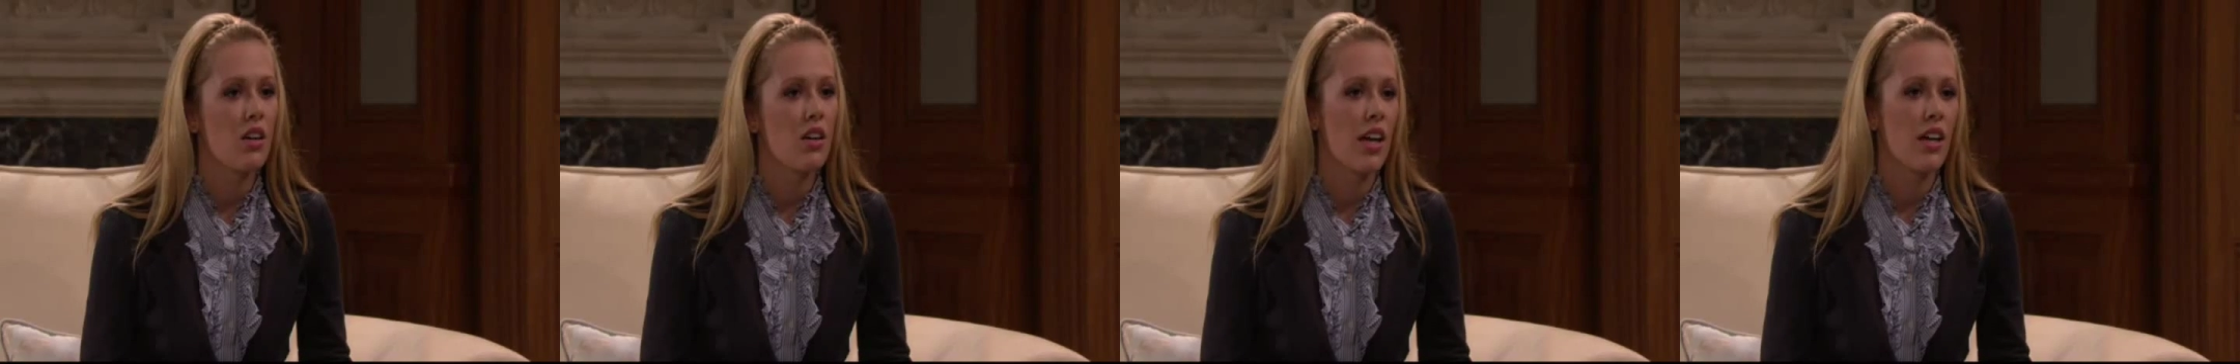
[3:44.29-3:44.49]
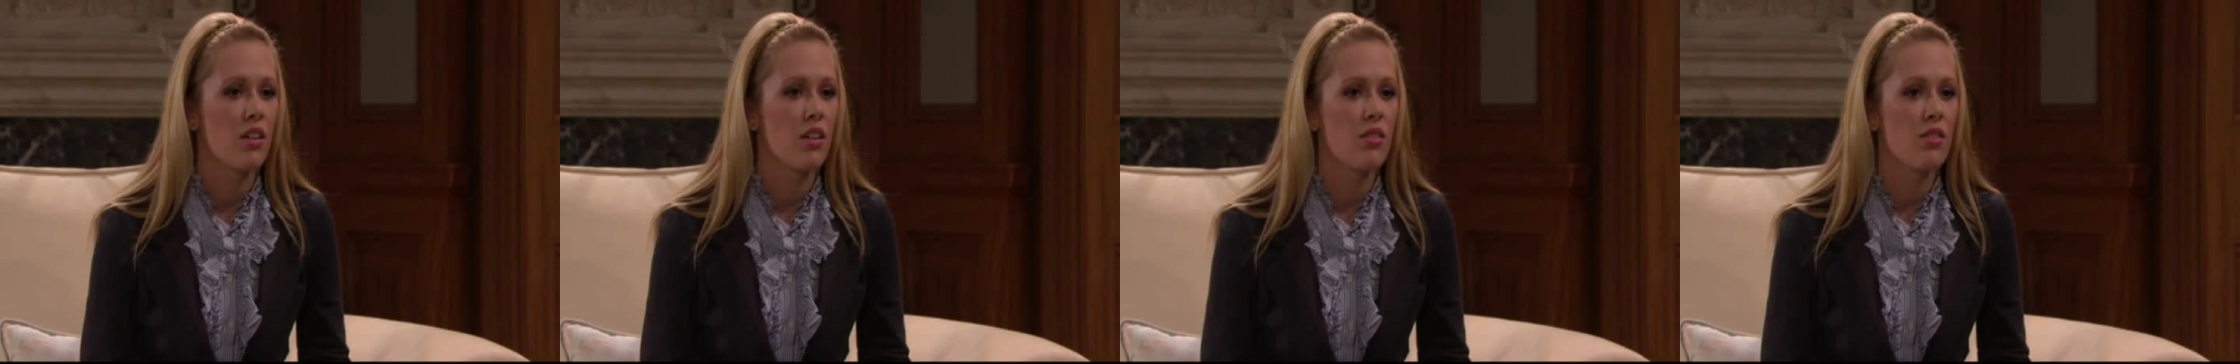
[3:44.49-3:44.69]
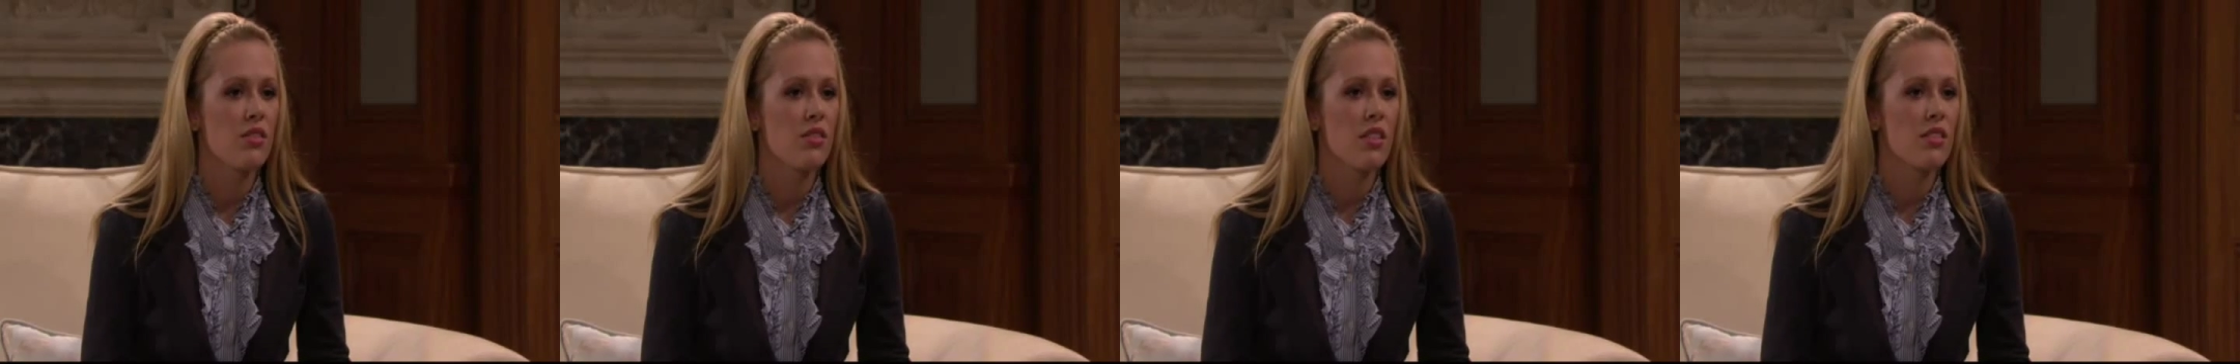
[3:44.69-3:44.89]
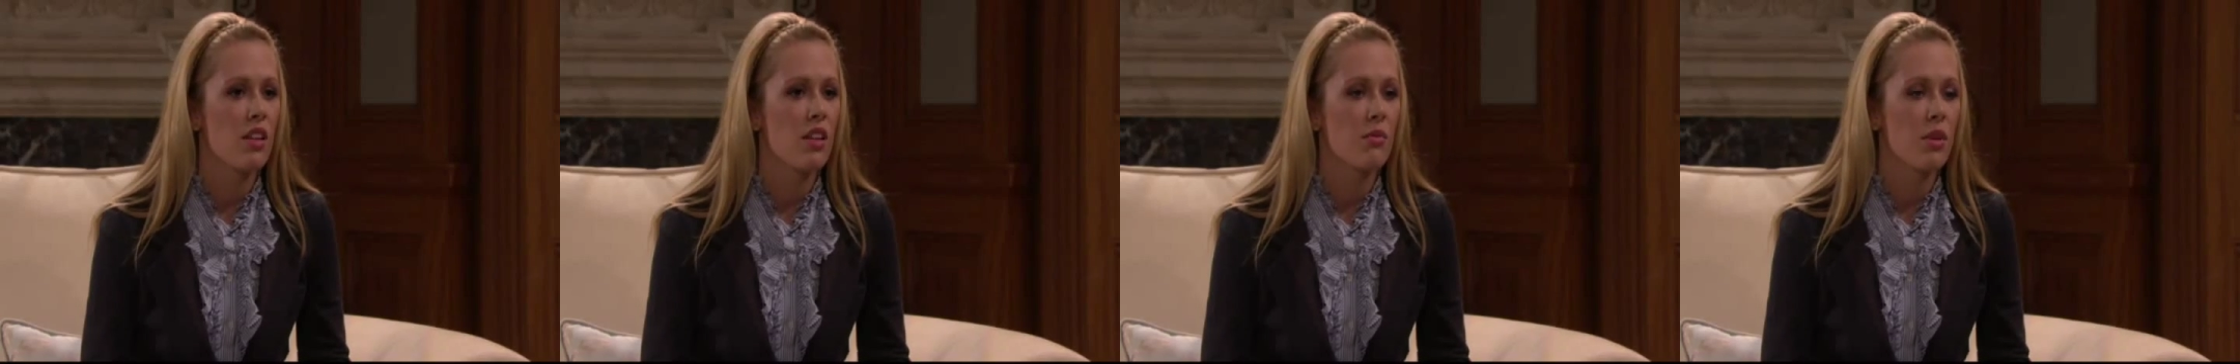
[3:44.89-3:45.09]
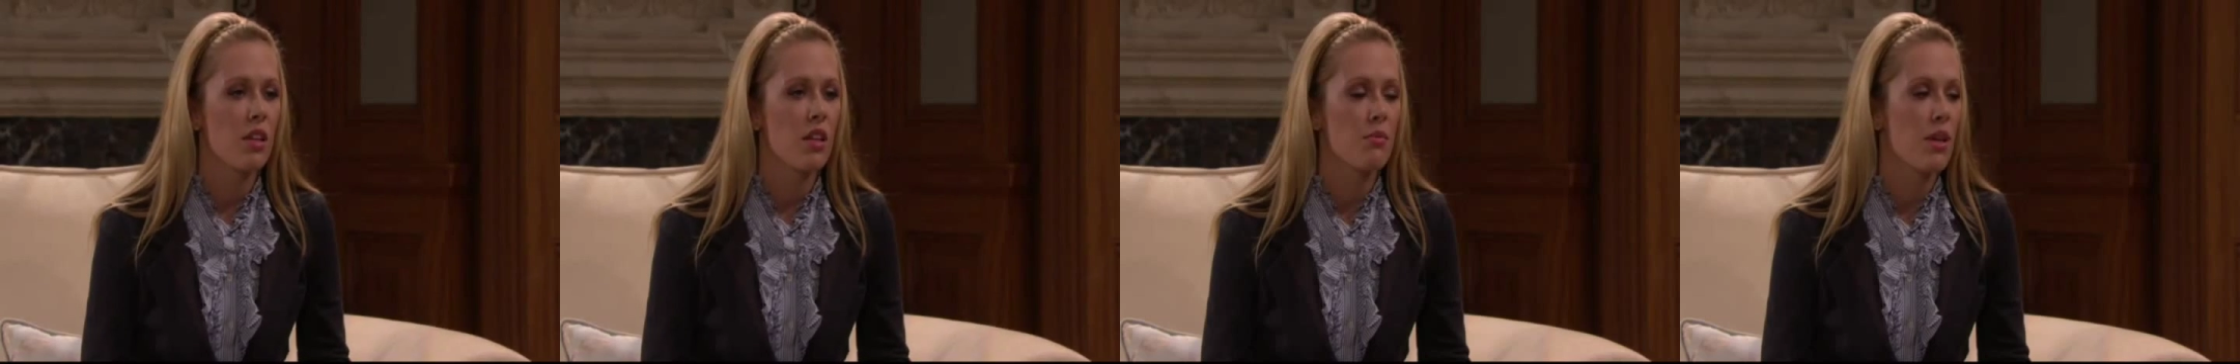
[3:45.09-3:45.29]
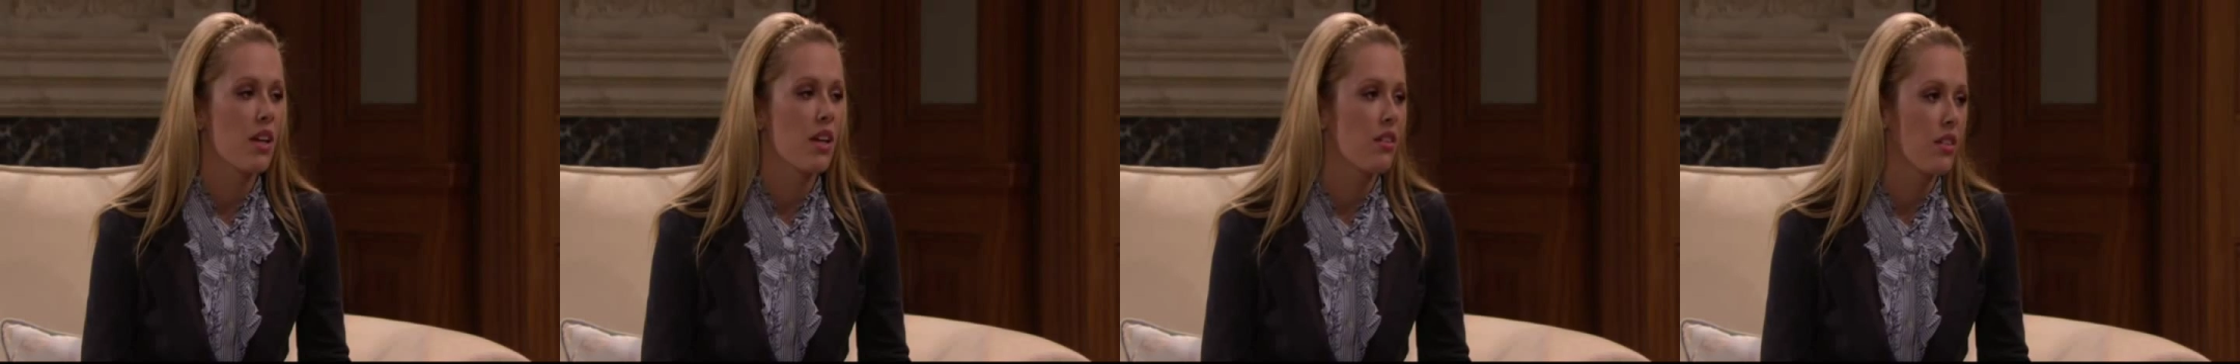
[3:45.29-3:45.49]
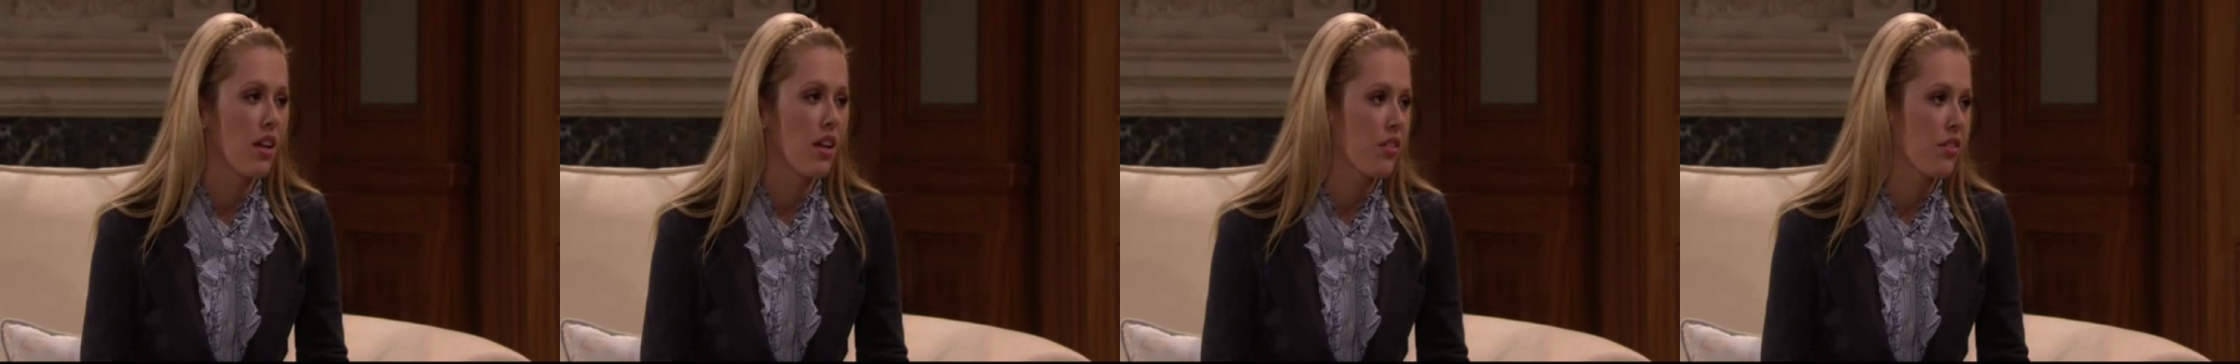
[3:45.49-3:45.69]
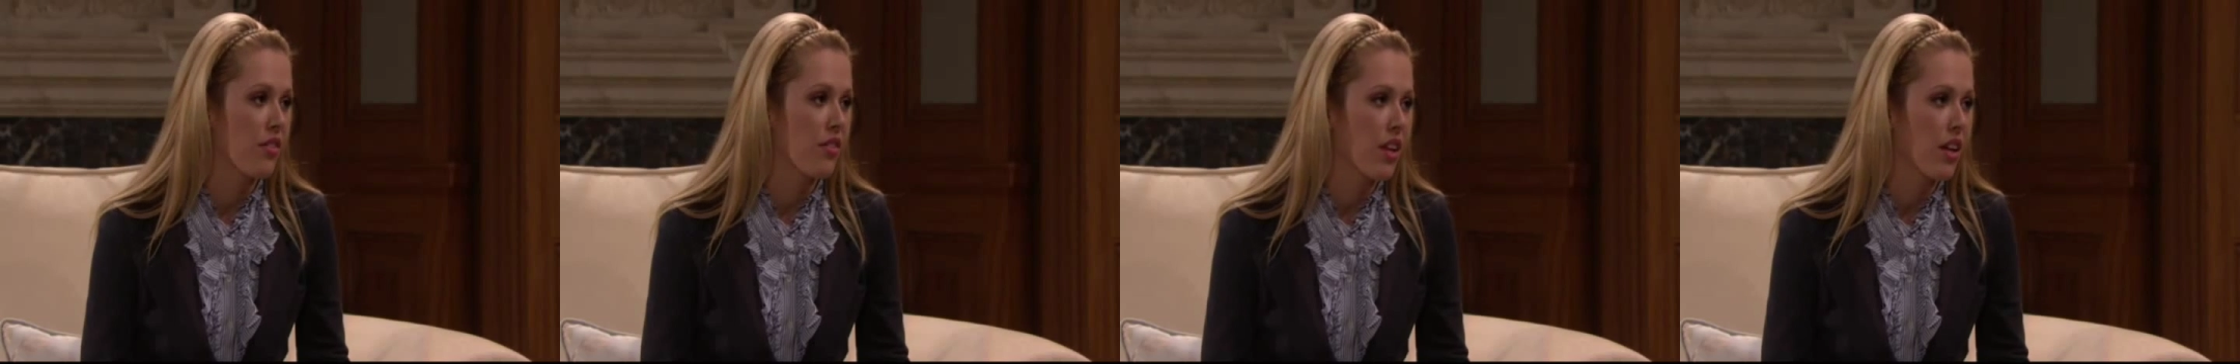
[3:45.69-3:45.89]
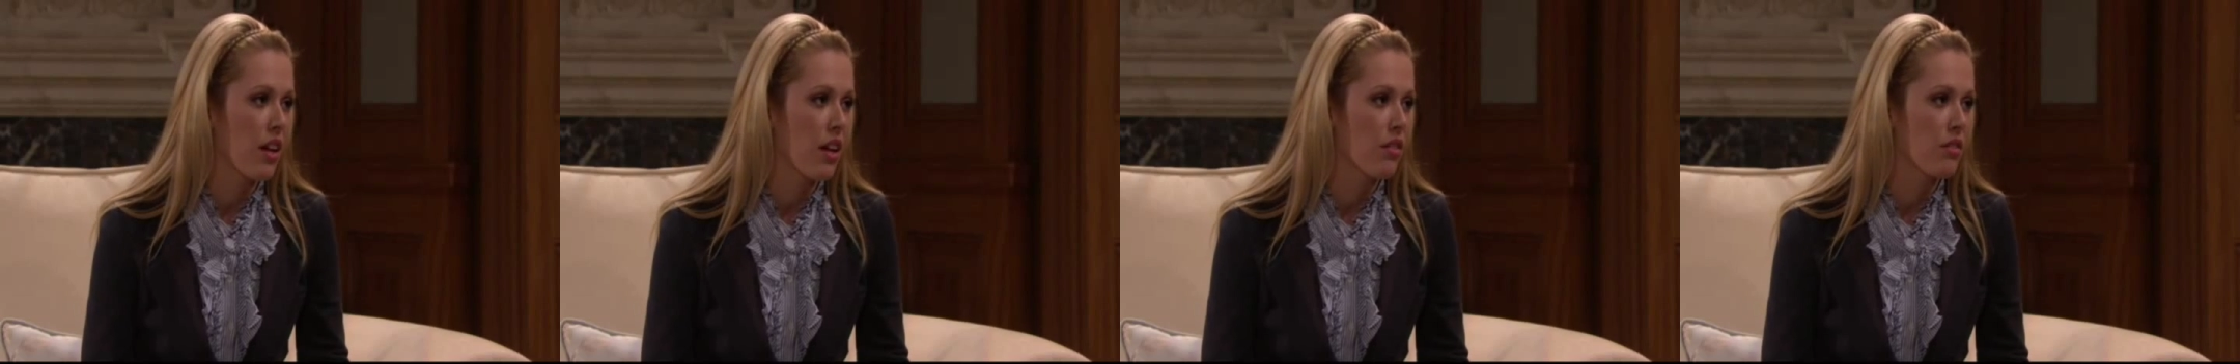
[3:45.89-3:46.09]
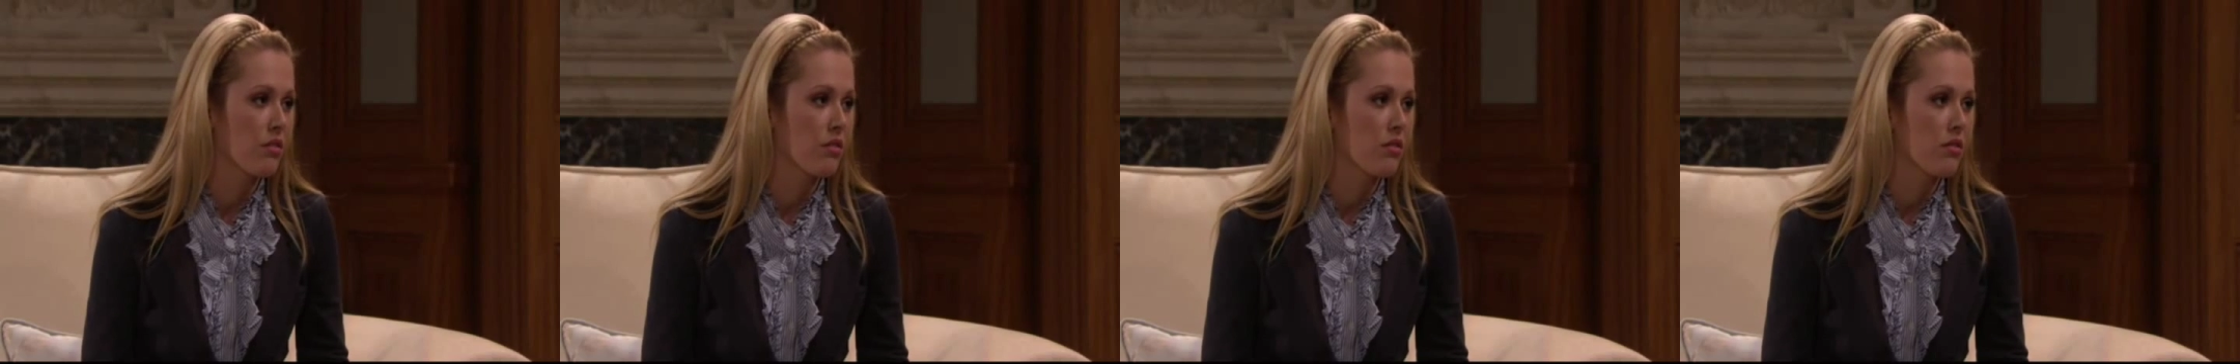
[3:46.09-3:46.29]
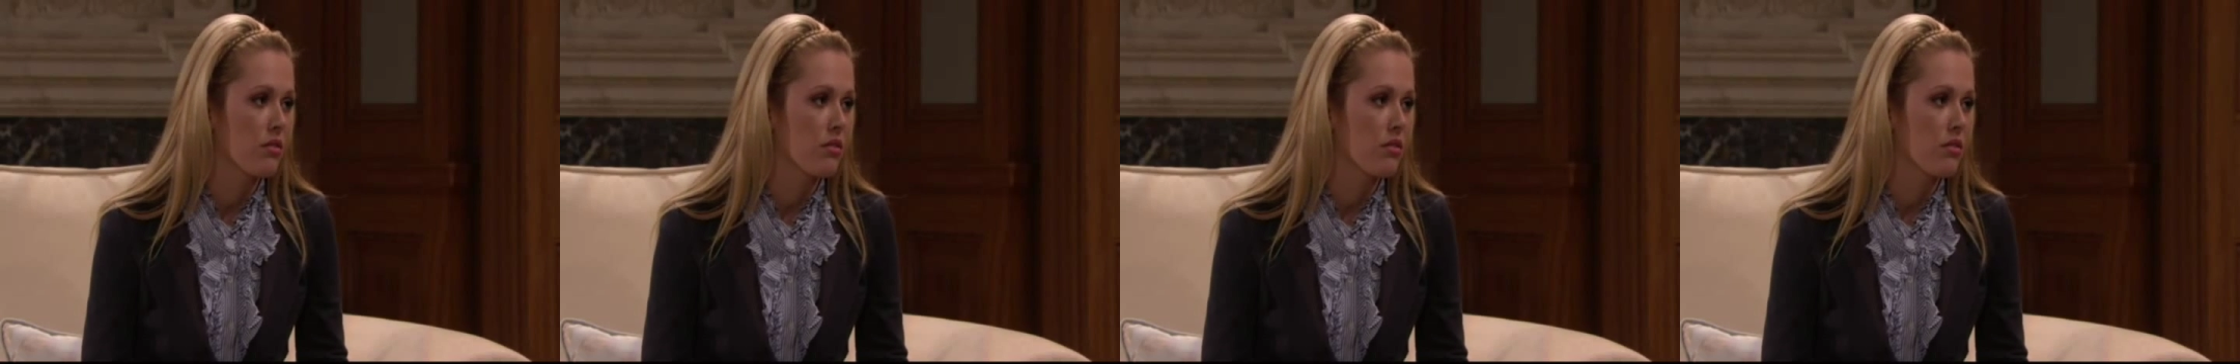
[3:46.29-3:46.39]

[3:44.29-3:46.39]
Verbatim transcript: Okay, who says I'm gonna make another video?